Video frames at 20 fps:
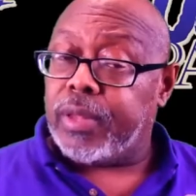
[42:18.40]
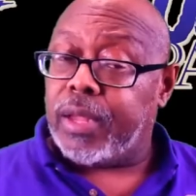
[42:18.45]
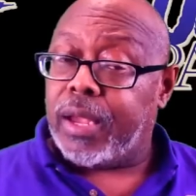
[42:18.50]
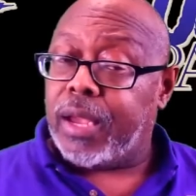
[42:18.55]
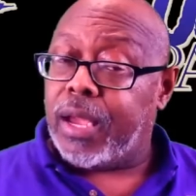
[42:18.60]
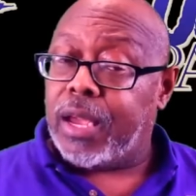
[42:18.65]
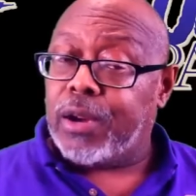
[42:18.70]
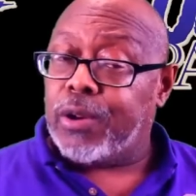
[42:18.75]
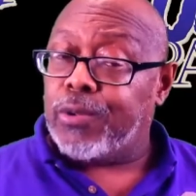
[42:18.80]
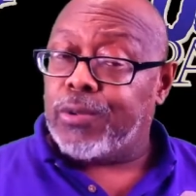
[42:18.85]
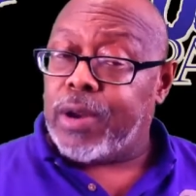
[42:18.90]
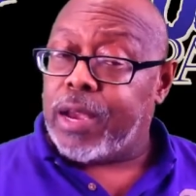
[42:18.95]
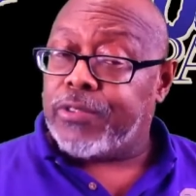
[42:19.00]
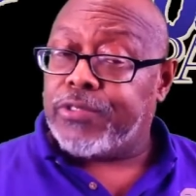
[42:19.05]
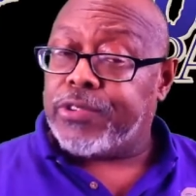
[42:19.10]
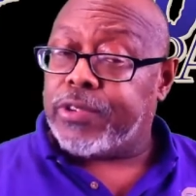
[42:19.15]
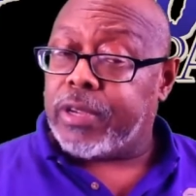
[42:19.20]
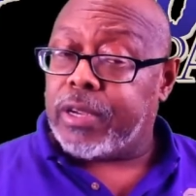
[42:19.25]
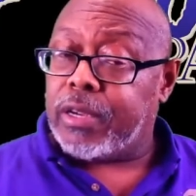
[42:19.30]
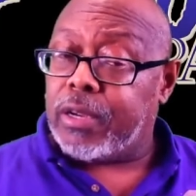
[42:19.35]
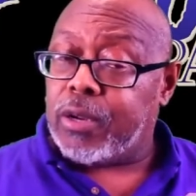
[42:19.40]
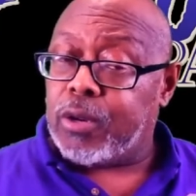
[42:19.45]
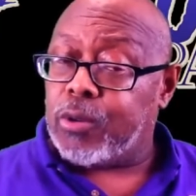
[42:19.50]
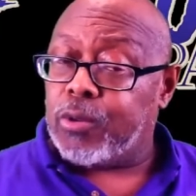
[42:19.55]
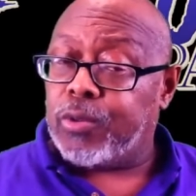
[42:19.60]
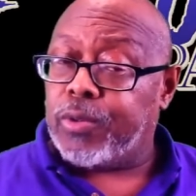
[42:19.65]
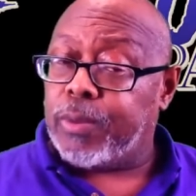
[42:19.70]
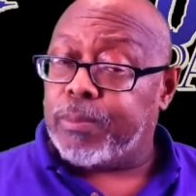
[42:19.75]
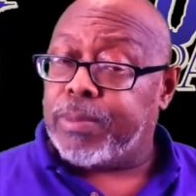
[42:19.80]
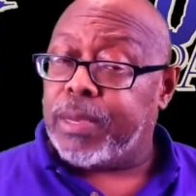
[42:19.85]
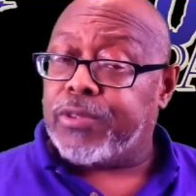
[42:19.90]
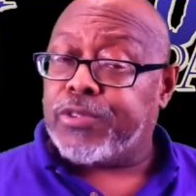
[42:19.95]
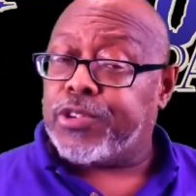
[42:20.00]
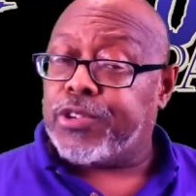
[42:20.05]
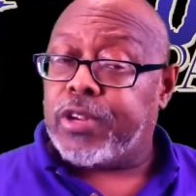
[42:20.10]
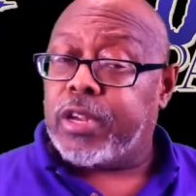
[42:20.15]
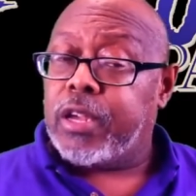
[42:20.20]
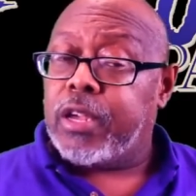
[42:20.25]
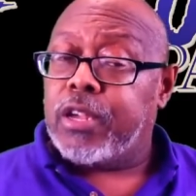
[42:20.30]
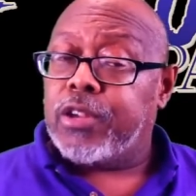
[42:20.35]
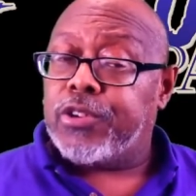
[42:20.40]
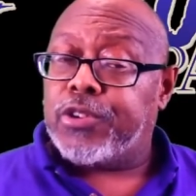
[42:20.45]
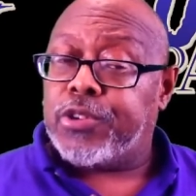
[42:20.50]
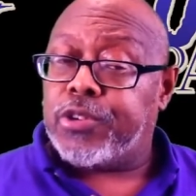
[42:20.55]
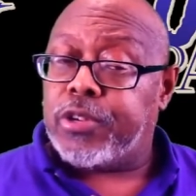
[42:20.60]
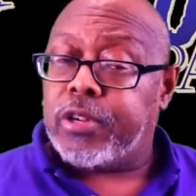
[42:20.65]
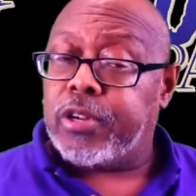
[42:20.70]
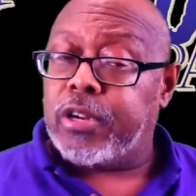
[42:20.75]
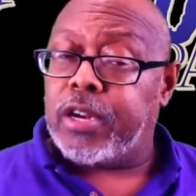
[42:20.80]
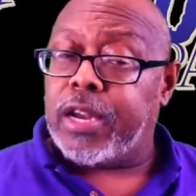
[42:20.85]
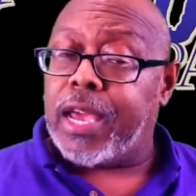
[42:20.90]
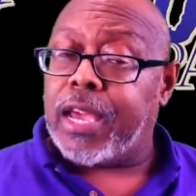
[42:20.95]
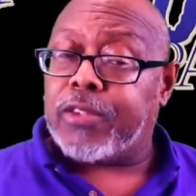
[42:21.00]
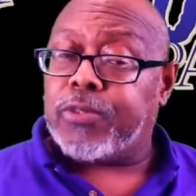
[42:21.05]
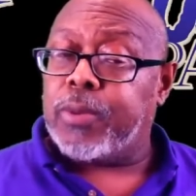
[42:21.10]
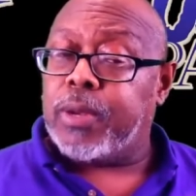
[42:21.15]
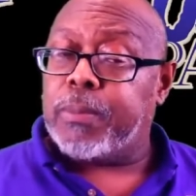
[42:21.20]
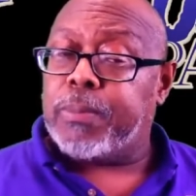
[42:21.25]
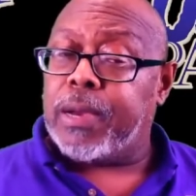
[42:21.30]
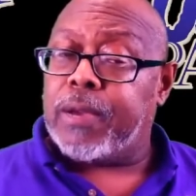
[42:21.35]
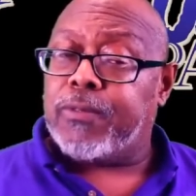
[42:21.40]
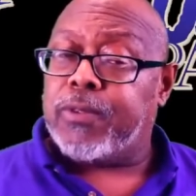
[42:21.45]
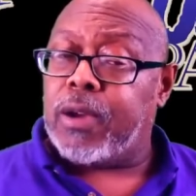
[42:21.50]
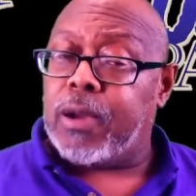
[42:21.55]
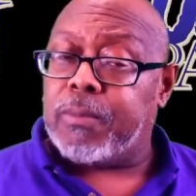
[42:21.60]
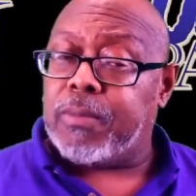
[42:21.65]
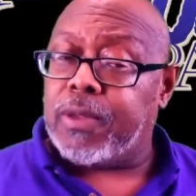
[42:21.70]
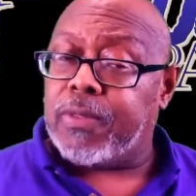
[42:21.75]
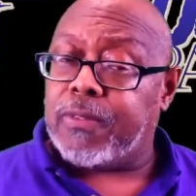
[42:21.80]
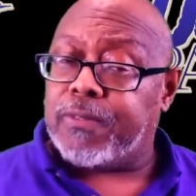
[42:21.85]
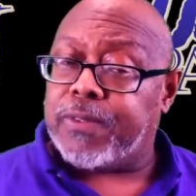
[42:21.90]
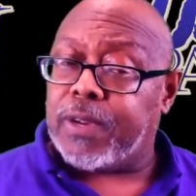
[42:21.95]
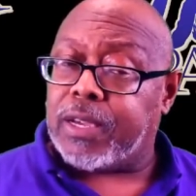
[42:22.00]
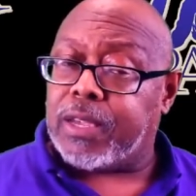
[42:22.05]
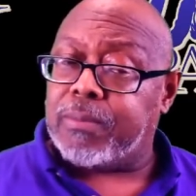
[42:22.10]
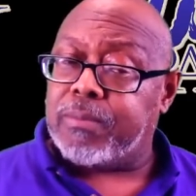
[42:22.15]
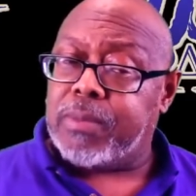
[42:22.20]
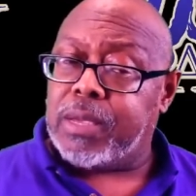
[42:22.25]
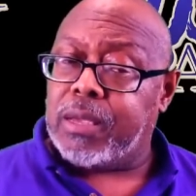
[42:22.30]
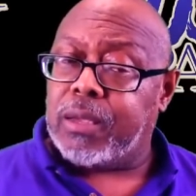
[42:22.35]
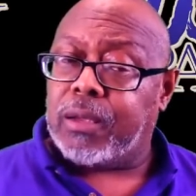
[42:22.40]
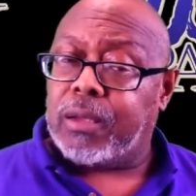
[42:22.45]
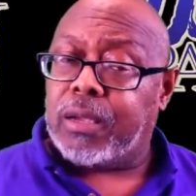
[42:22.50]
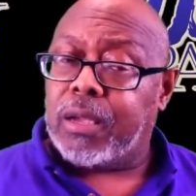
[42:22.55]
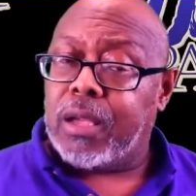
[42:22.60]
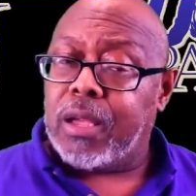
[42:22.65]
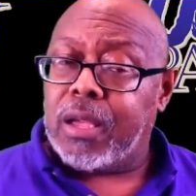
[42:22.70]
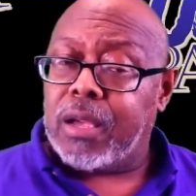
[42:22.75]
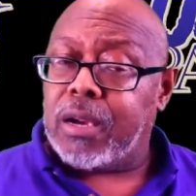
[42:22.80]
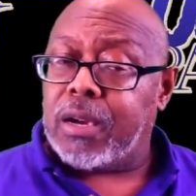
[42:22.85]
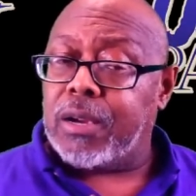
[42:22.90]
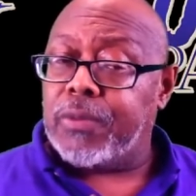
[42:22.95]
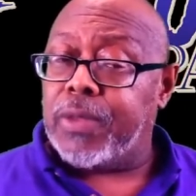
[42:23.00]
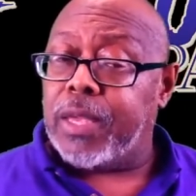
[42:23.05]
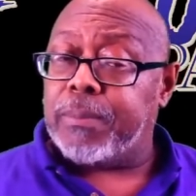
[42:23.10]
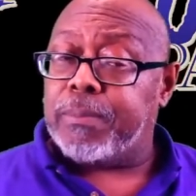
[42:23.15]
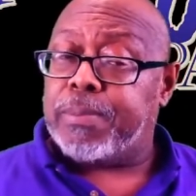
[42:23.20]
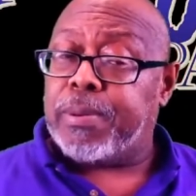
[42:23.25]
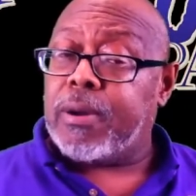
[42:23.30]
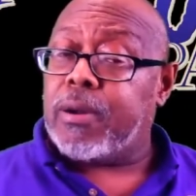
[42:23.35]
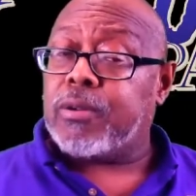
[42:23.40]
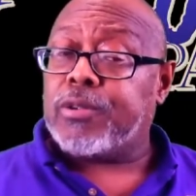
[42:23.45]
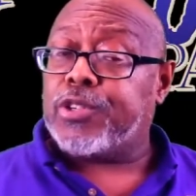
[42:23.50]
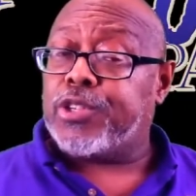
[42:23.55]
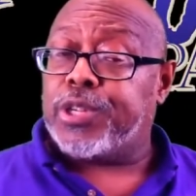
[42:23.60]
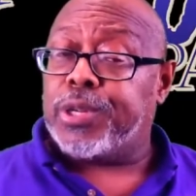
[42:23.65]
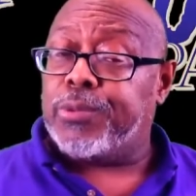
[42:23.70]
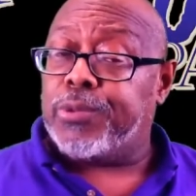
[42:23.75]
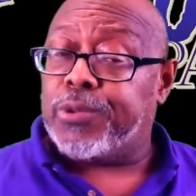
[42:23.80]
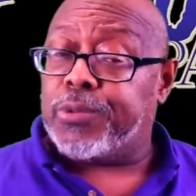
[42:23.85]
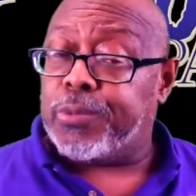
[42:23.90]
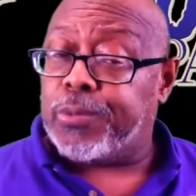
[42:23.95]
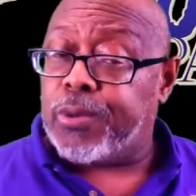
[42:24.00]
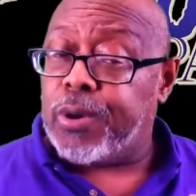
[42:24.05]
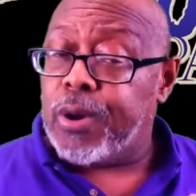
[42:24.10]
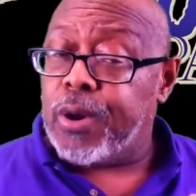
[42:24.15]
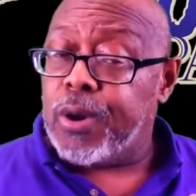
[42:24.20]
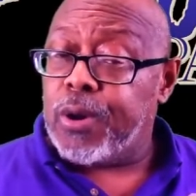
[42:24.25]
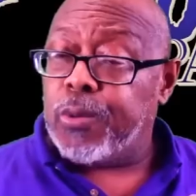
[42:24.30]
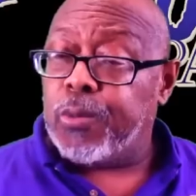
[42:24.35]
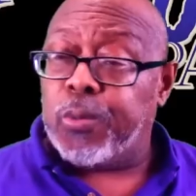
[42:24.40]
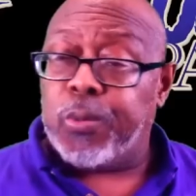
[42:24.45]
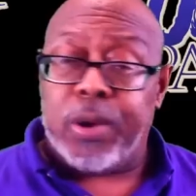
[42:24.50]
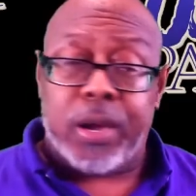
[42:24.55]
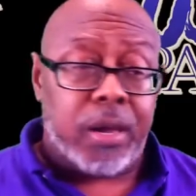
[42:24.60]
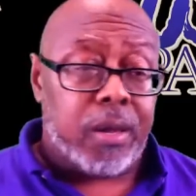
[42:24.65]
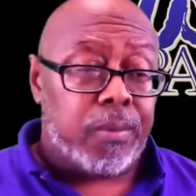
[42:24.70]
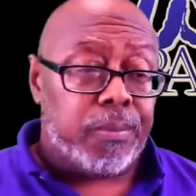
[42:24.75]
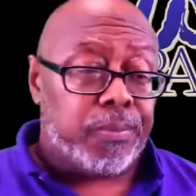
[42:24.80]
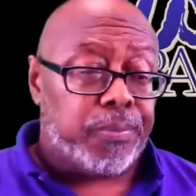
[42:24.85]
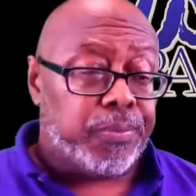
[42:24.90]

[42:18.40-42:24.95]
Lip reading: an arrested hoe. The bitch should actually pay for a motherfucking meal. For that punk she was with.